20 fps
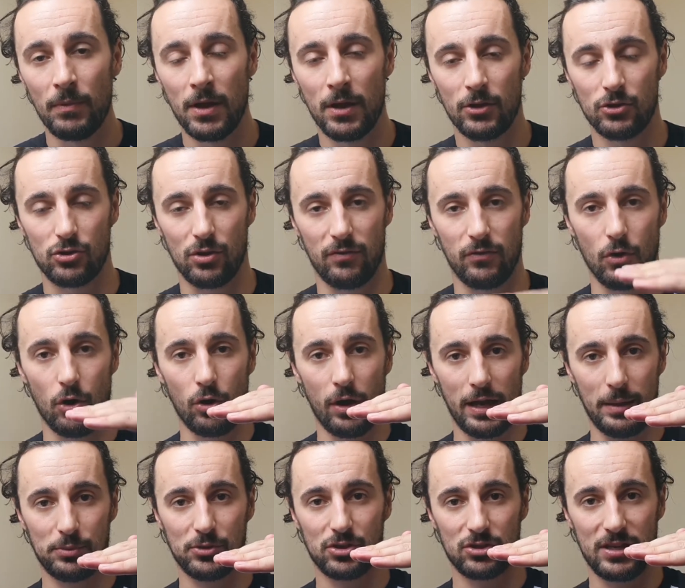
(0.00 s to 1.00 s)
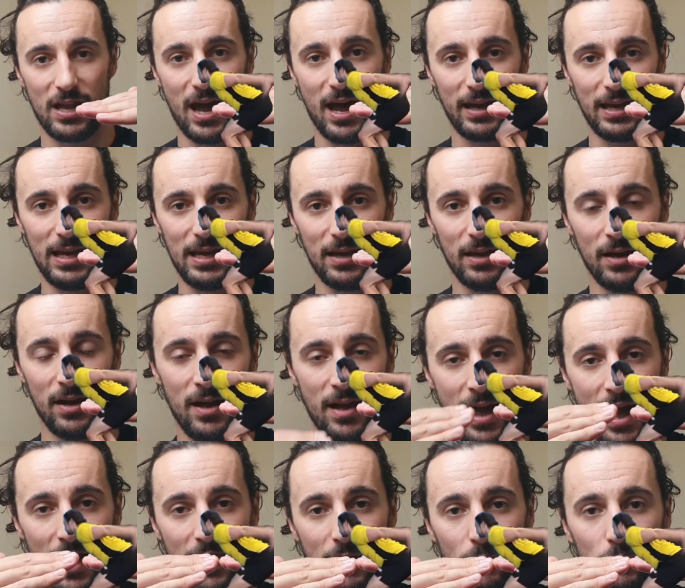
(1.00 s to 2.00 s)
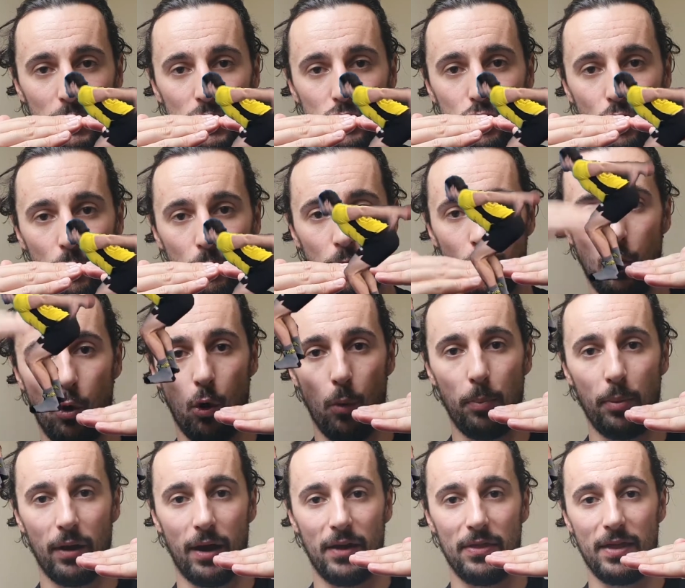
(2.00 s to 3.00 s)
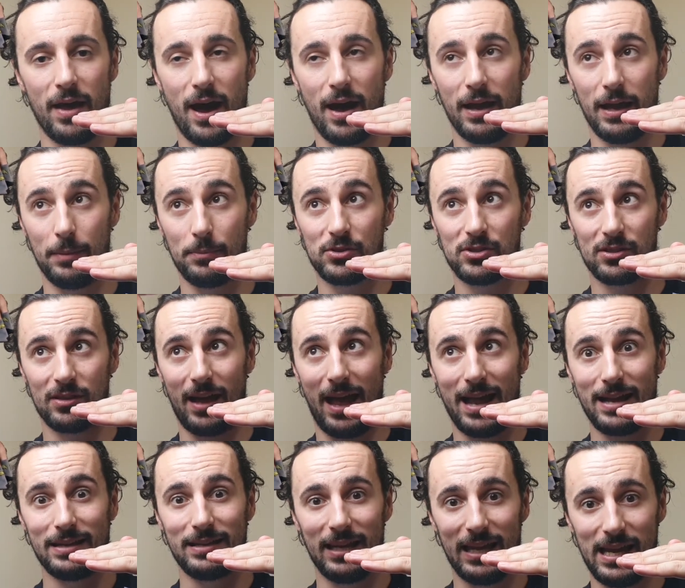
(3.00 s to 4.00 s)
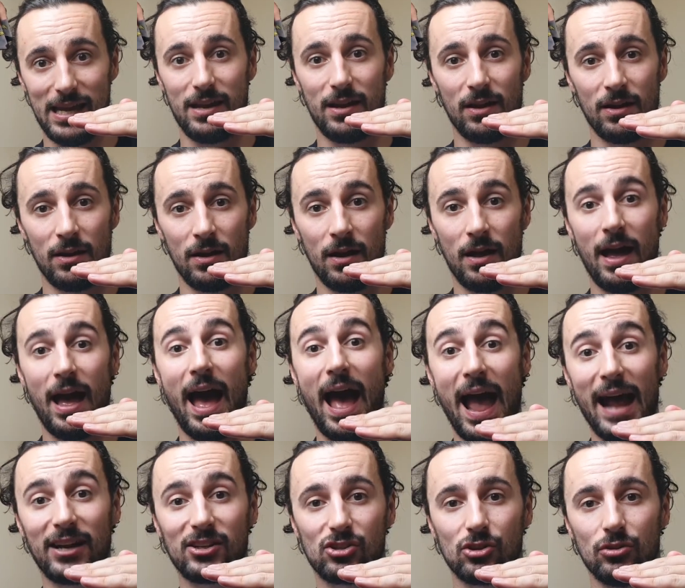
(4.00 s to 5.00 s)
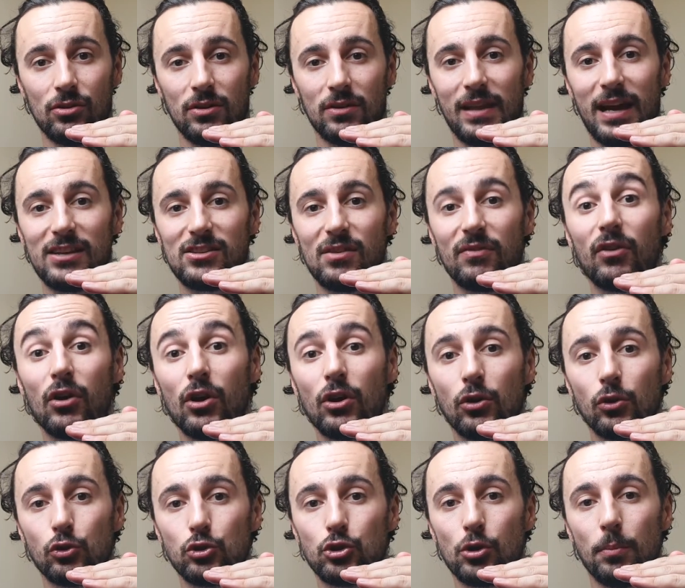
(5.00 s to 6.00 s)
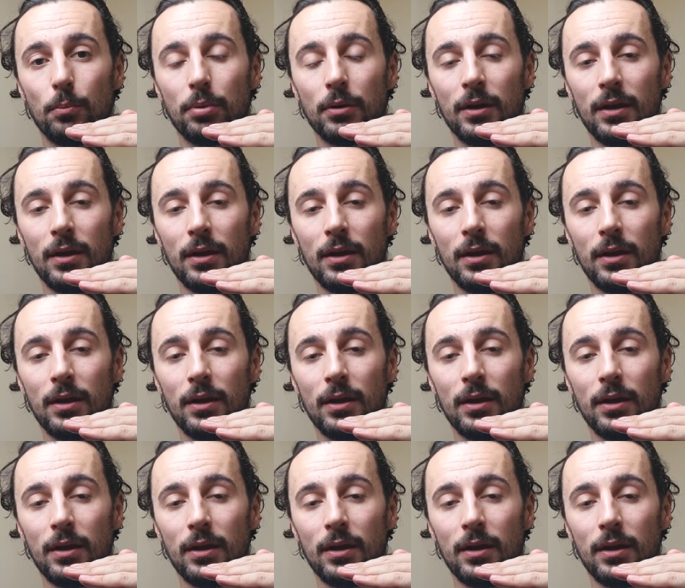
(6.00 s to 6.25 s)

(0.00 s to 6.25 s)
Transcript: So if your hips start here and then we jump up and our hips end here, excellent, that is a vertical jump.